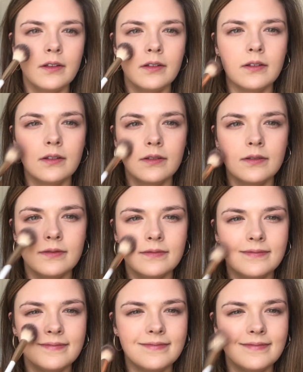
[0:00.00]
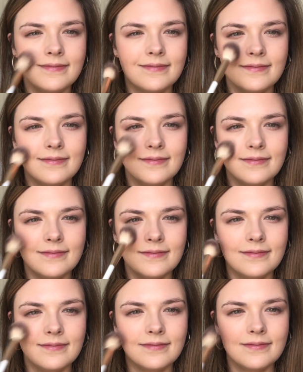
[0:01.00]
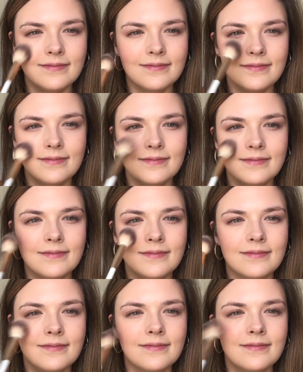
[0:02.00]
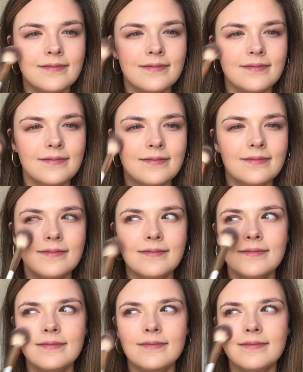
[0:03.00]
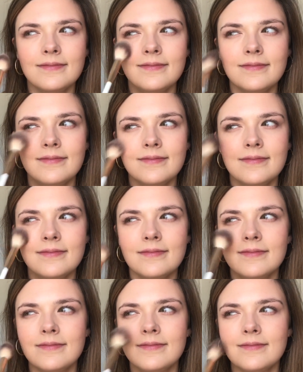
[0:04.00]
No one is speaking in this clip.